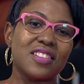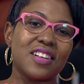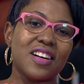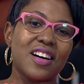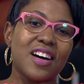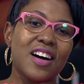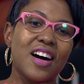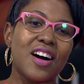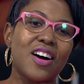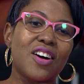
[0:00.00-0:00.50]

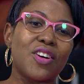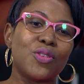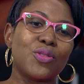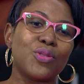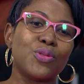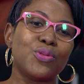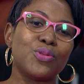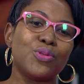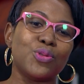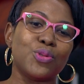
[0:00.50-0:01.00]

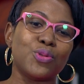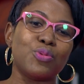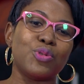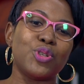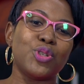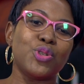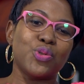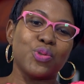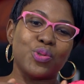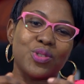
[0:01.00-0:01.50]
how do
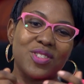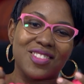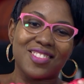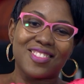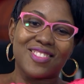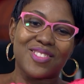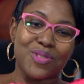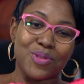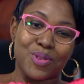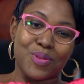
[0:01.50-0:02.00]
we
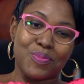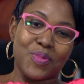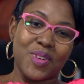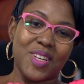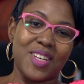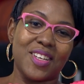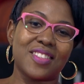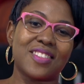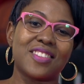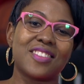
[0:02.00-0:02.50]
use
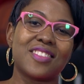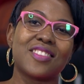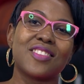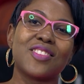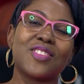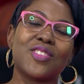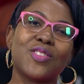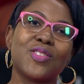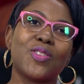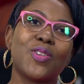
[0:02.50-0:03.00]

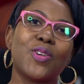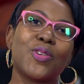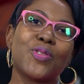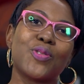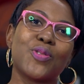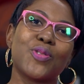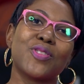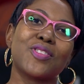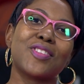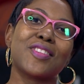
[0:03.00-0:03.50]
toothpaste? All
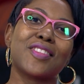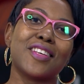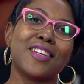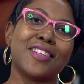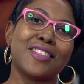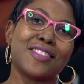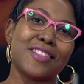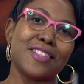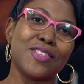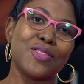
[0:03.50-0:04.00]
those
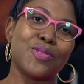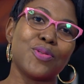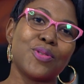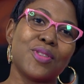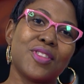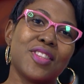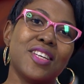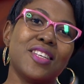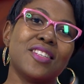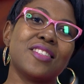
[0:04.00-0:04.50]
things, little
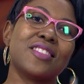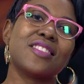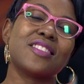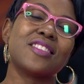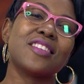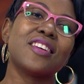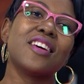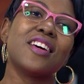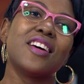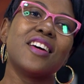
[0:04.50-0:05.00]

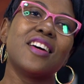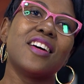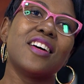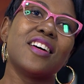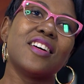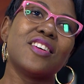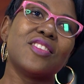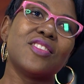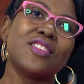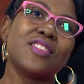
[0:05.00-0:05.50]
things.
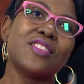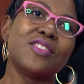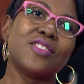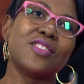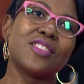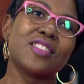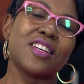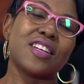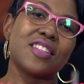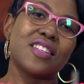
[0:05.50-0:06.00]

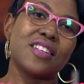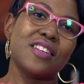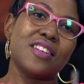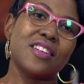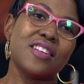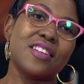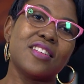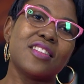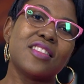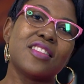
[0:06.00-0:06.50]
Those are
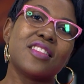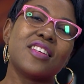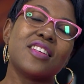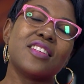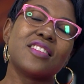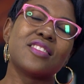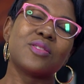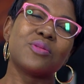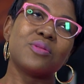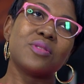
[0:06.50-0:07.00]
the
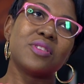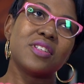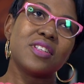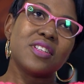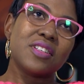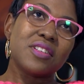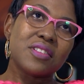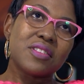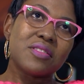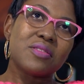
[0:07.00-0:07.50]
things.
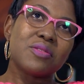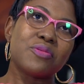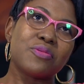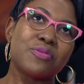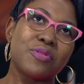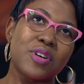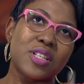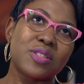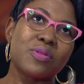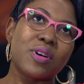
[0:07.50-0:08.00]

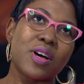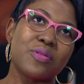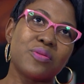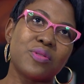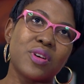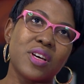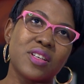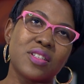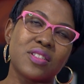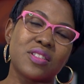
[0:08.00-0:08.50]
First 5
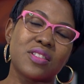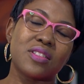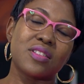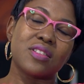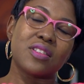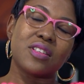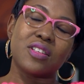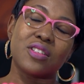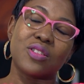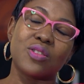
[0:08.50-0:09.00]
years
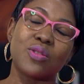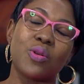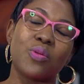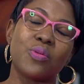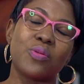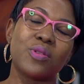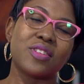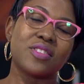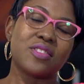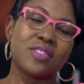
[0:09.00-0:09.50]
is
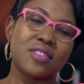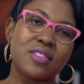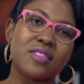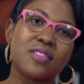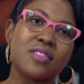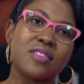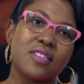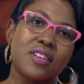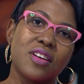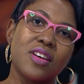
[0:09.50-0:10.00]
always
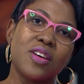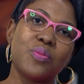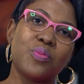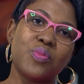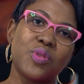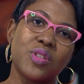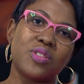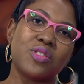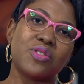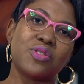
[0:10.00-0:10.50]
a
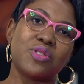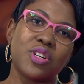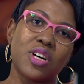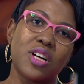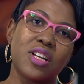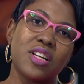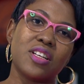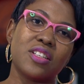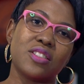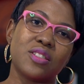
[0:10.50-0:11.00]
bit
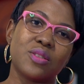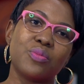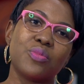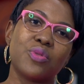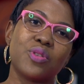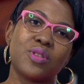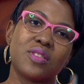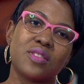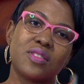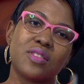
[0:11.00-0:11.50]
challenging,
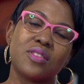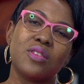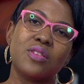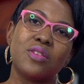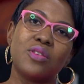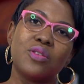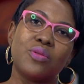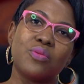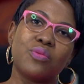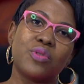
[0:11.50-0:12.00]
but
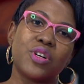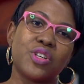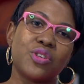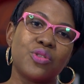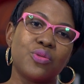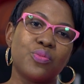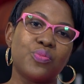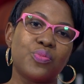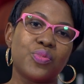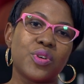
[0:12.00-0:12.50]

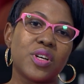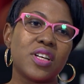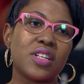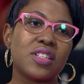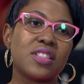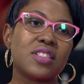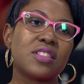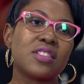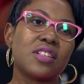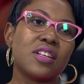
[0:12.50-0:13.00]
when you
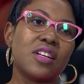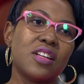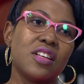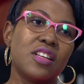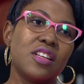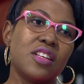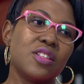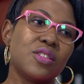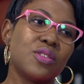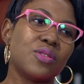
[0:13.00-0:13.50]
bend a
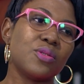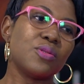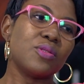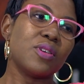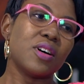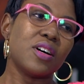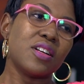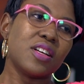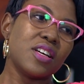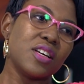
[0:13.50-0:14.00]
little
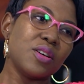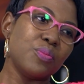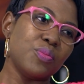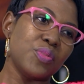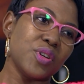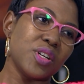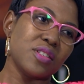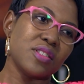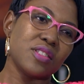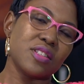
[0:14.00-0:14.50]
and he
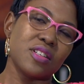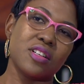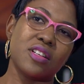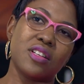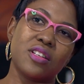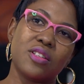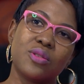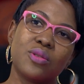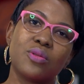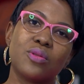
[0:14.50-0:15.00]
bends a
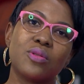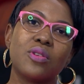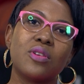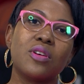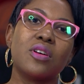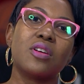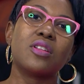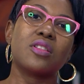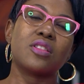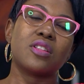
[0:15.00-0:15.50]
little,
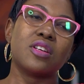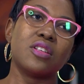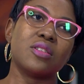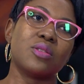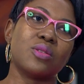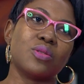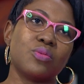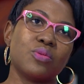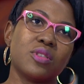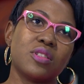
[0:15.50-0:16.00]

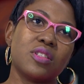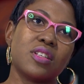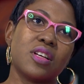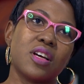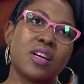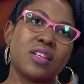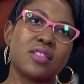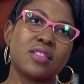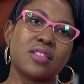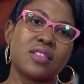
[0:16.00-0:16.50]
things will
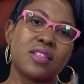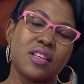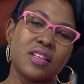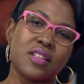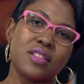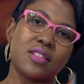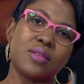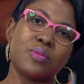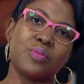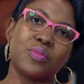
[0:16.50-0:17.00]
start
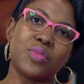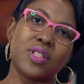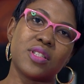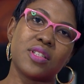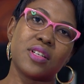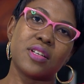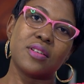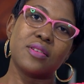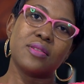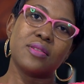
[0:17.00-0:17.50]
getting
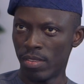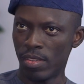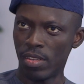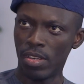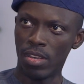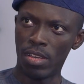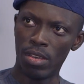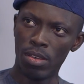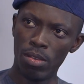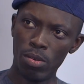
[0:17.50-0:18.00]
better.
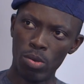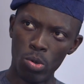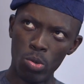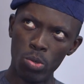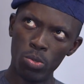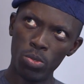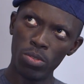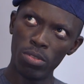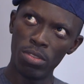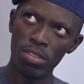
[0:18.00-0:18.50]
I
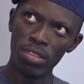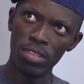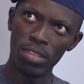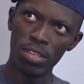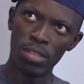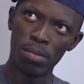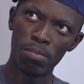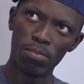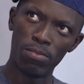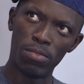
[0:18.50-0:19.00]
also think
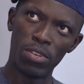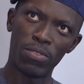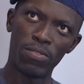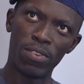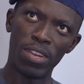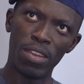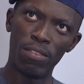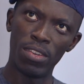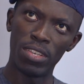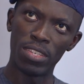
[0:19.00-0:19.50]
first
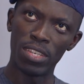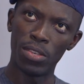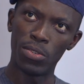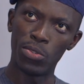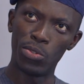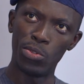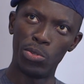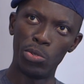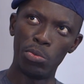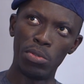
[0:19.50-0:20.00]
5 years has
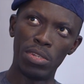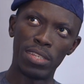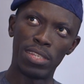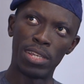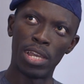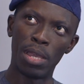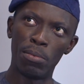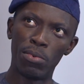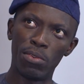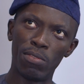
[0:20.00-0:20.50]
to do with the
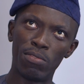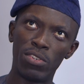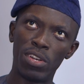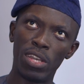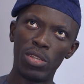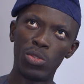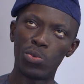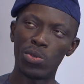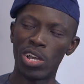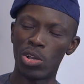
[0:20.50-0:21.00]
time of
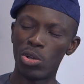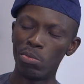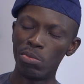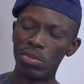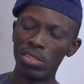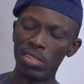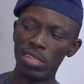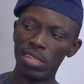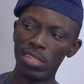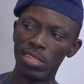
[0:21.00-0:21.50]
trying to
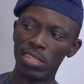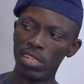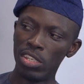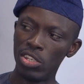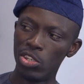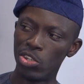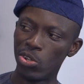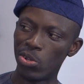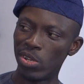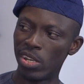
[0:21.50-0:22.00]
accommodate
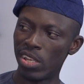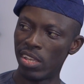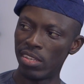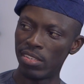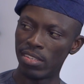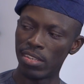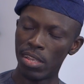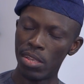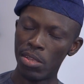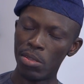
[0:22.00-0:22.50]
each
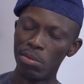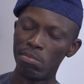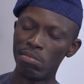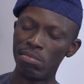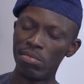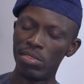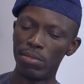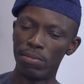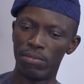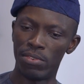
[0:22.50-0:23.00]
other's
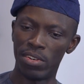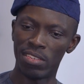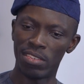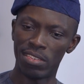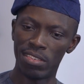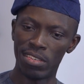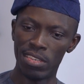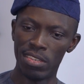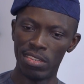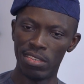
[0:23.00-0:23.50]

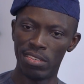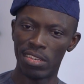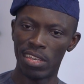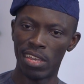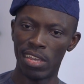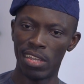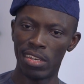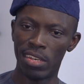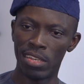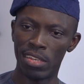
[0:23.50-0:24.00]
differences
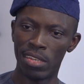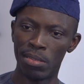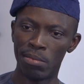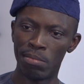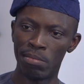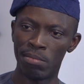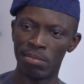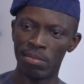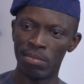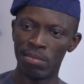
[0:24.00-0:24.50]
and
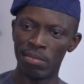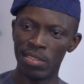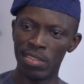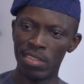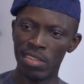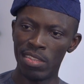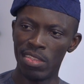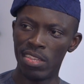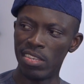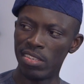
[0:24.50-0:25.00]

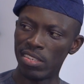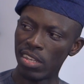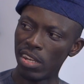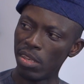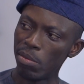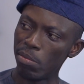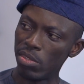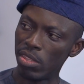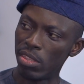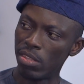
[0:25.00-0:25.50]
things that
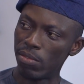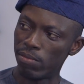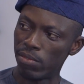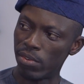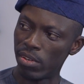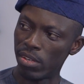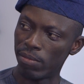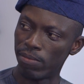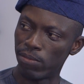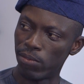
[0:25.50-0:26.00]
are a bit
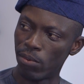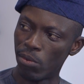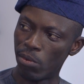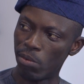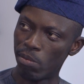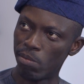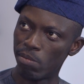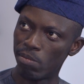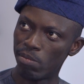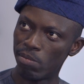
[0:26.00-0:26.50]
different
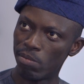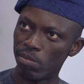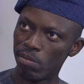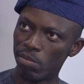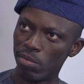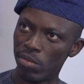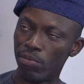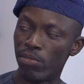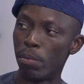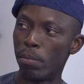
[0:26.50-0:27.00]
from
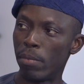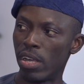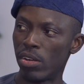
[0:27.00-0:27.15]
different